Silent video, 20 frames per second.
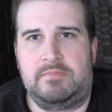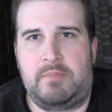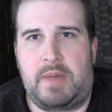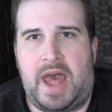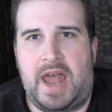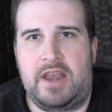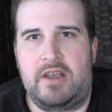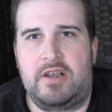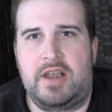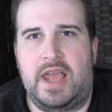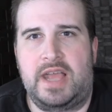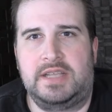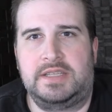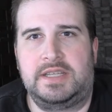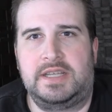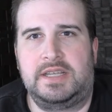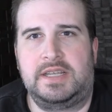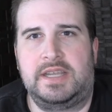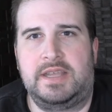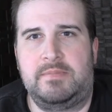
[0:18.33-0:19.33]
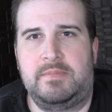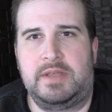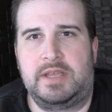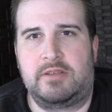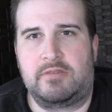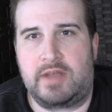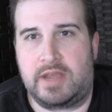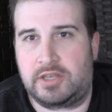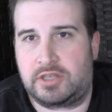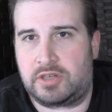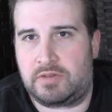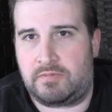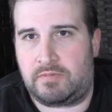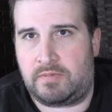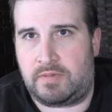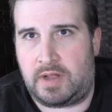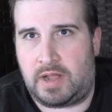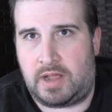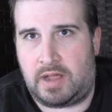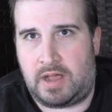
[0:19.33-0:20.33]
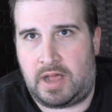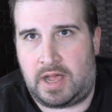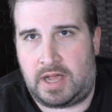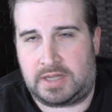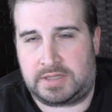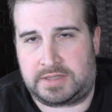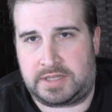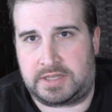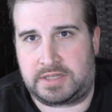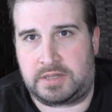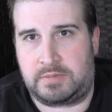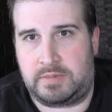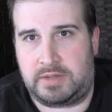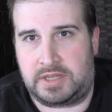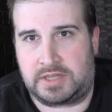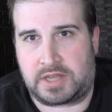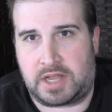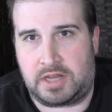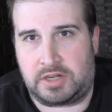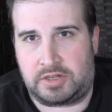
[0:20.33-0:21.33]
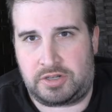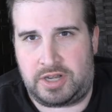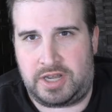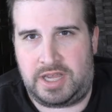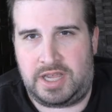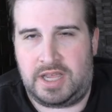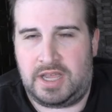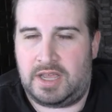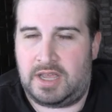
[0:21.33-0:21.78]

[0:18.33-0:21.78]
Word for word: modernizing the immigration uh, system in this country.